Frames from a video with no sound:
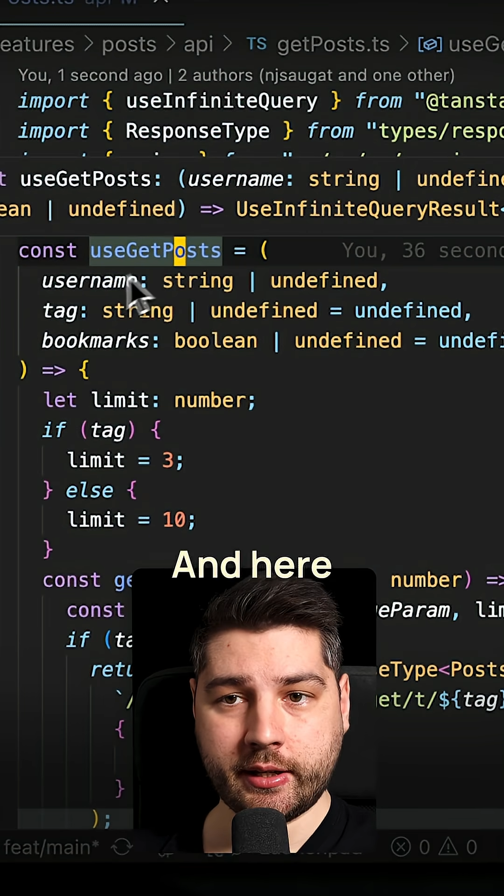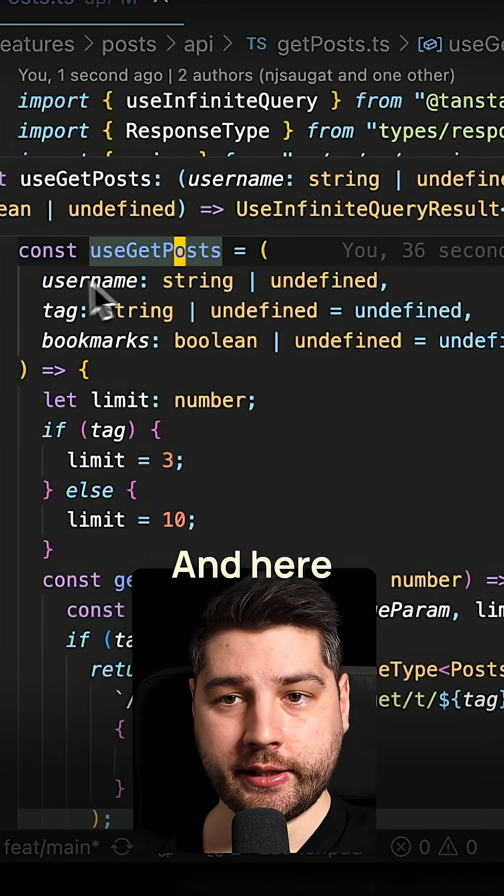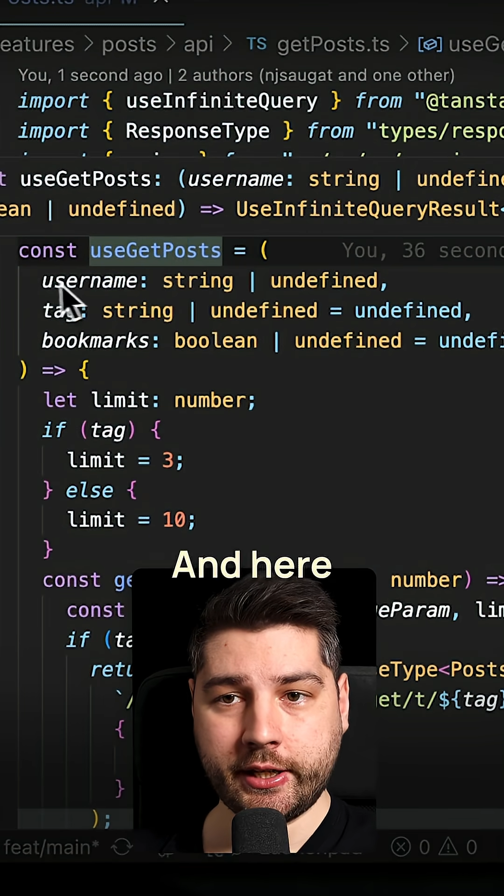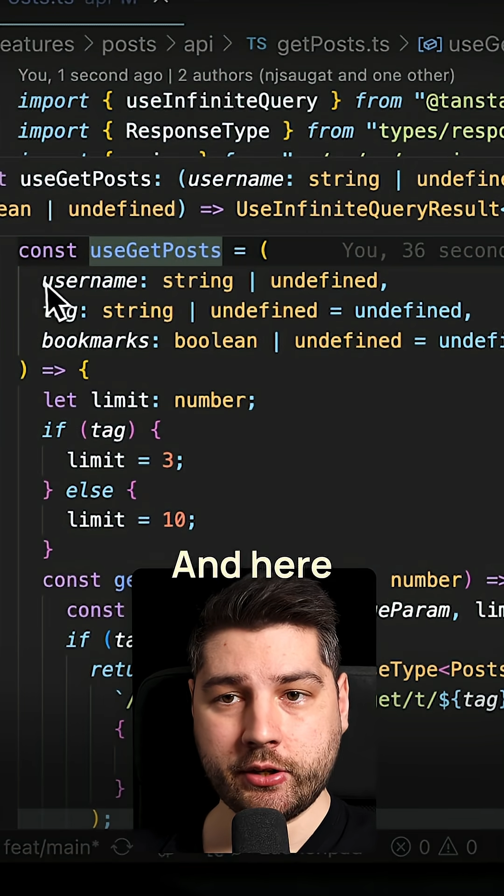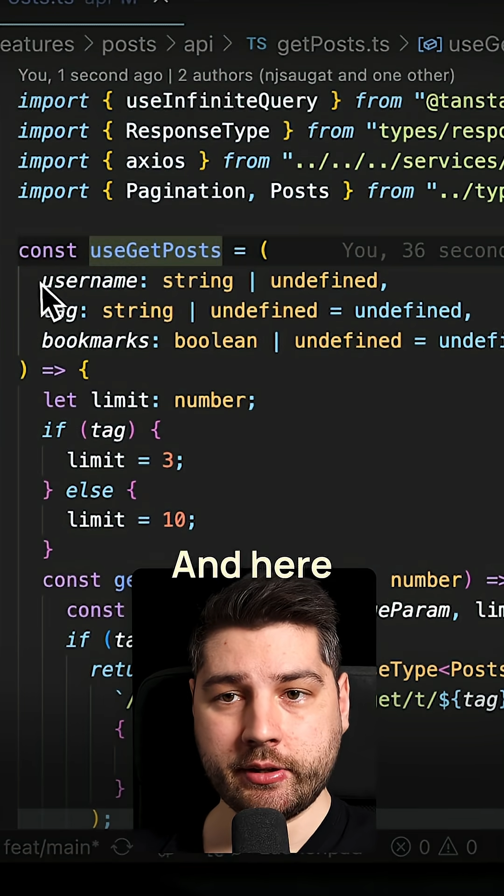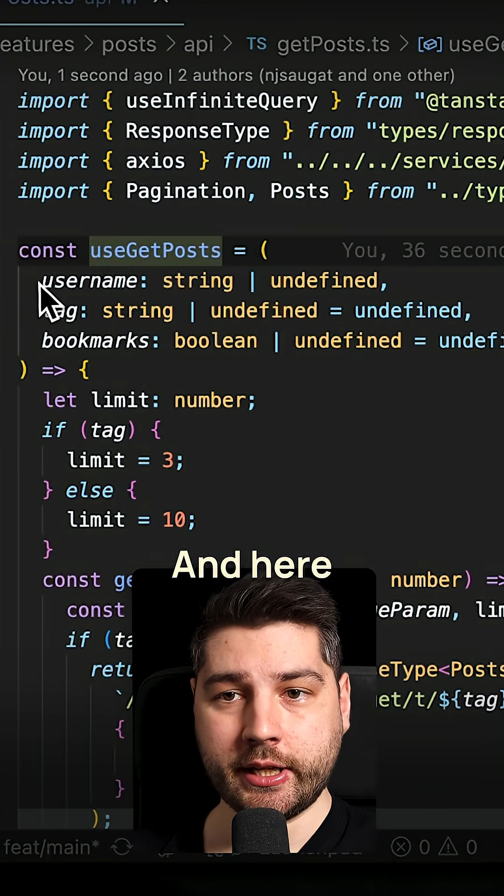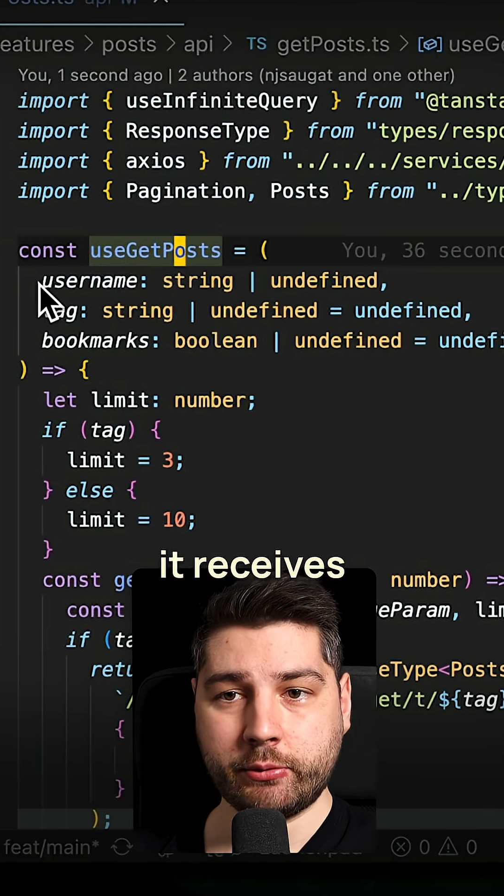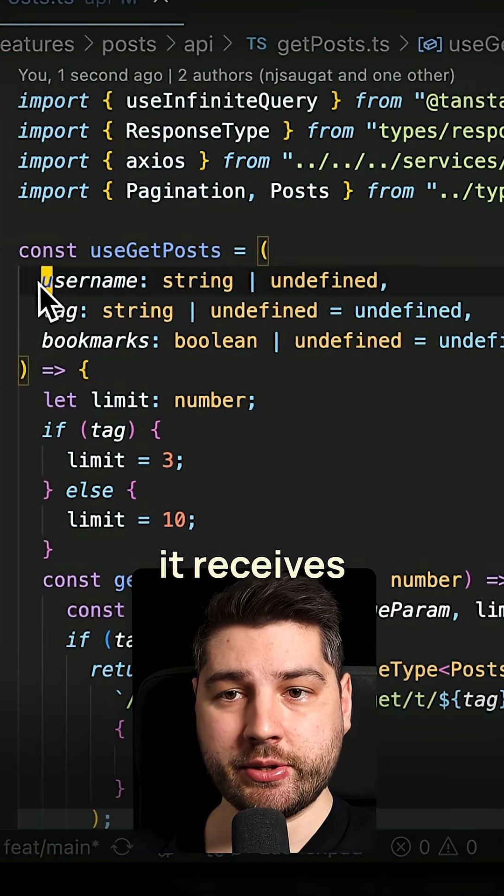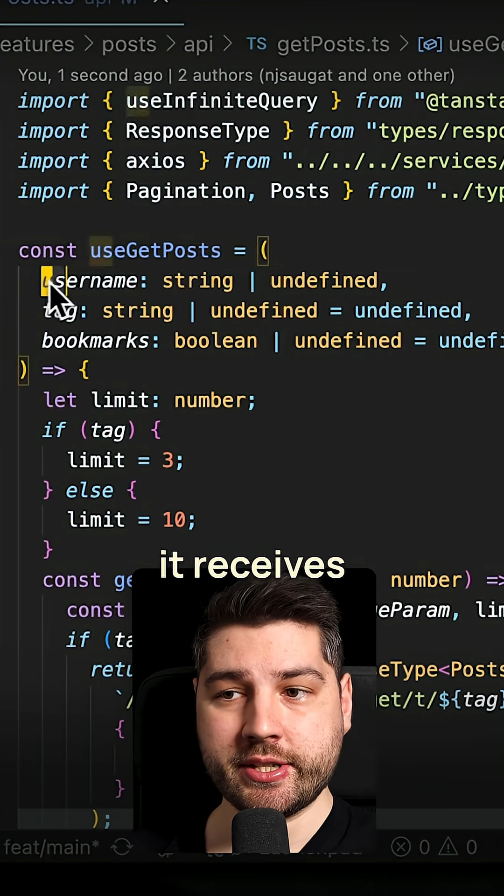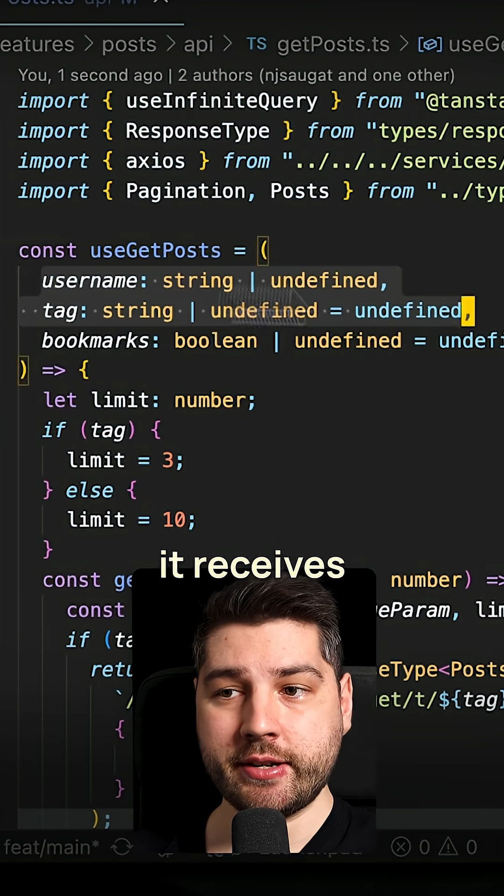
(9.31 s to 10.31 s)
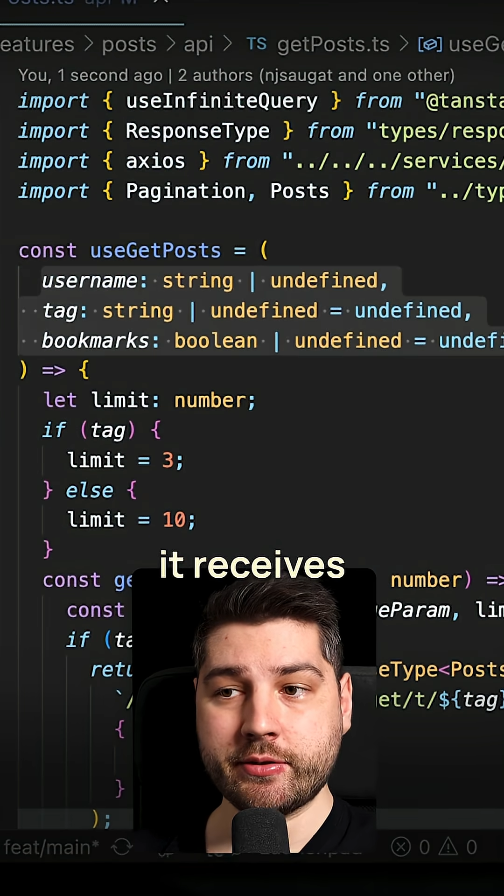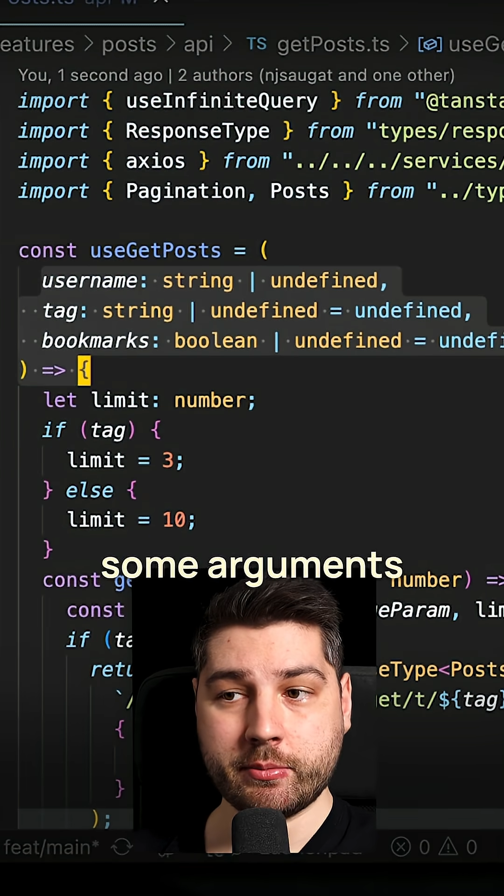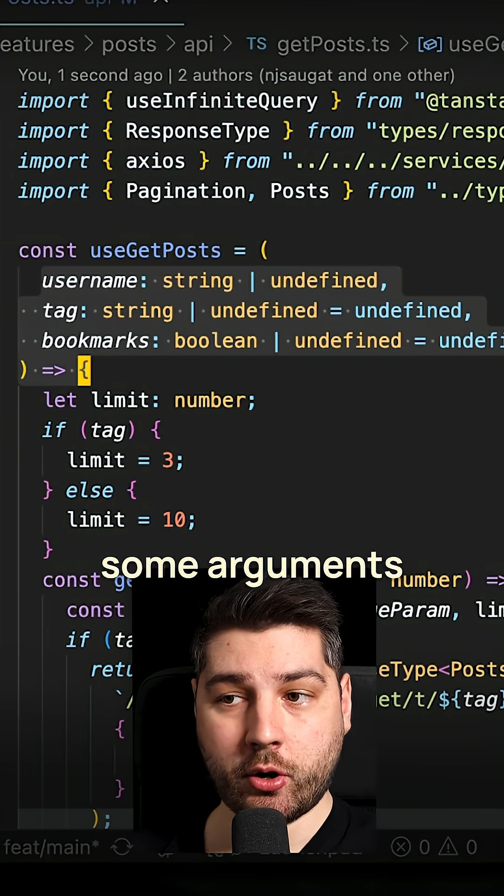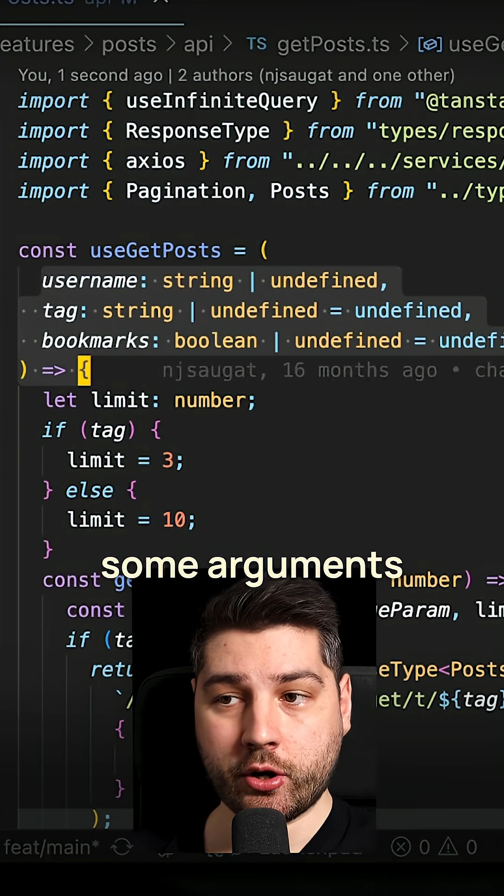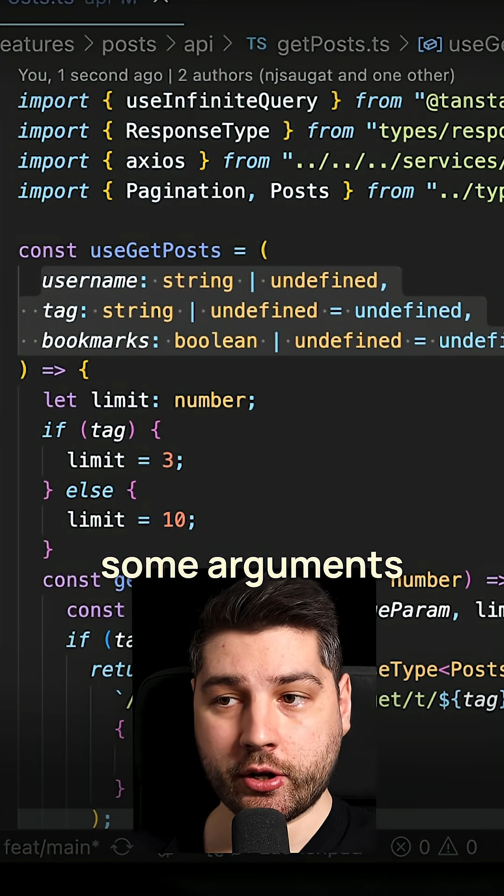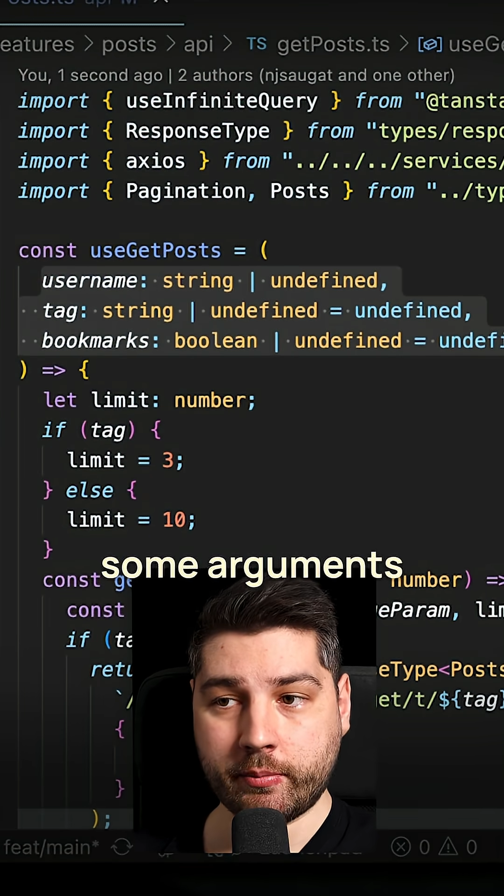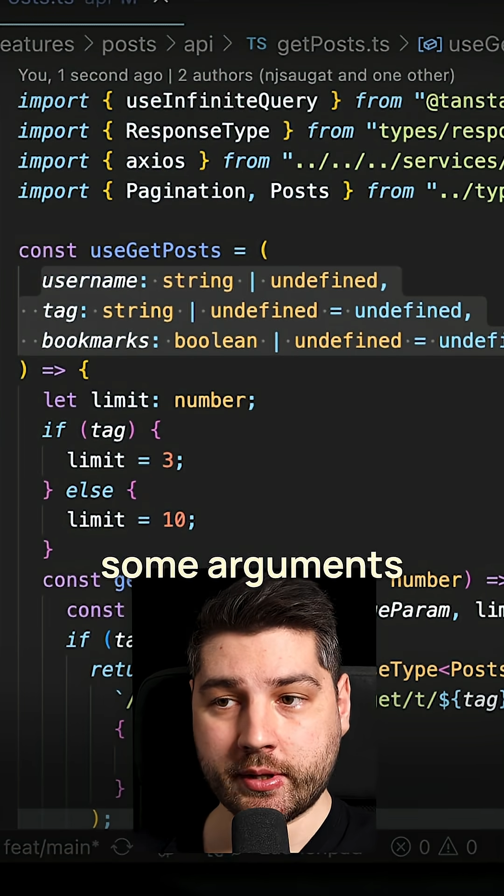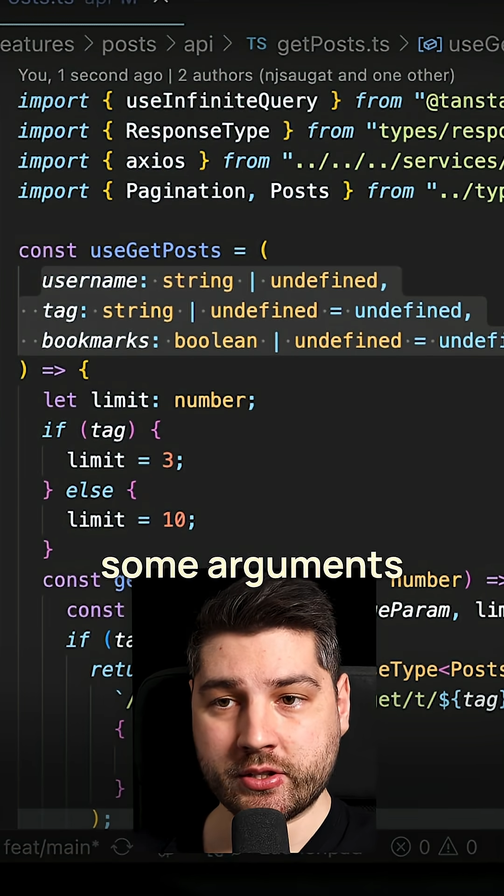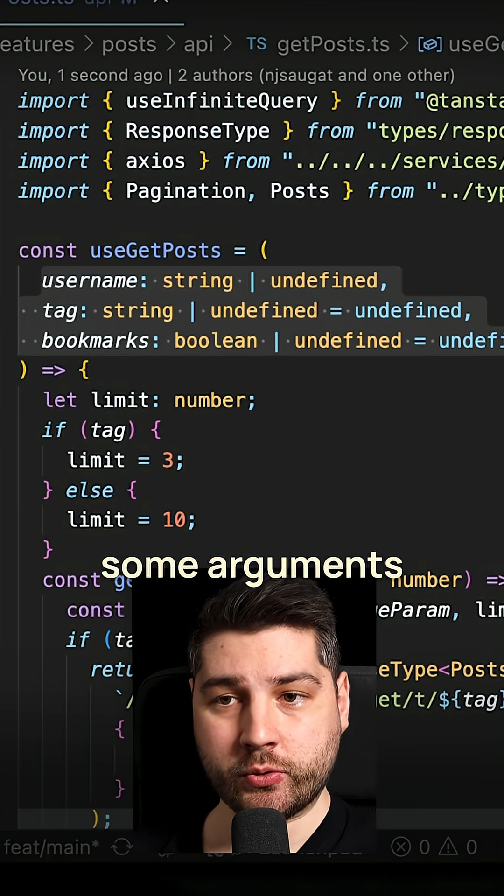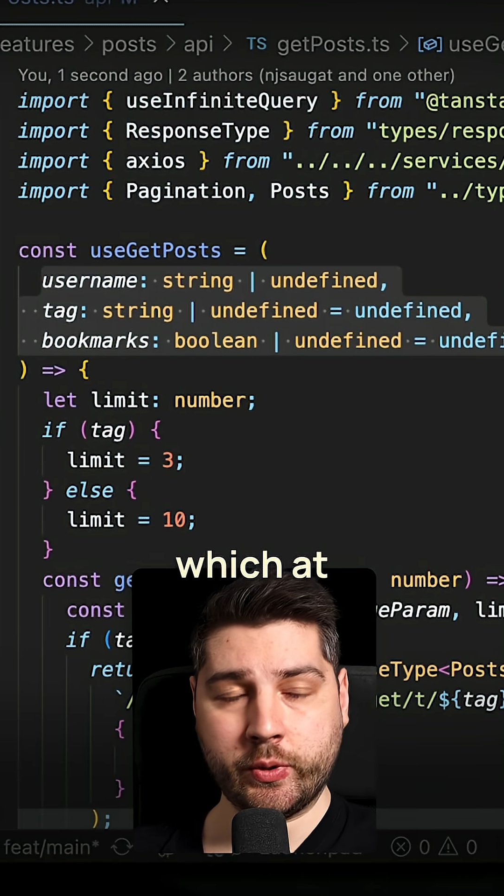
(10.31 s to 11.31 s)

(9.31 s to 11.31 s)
And here it receives some arguments,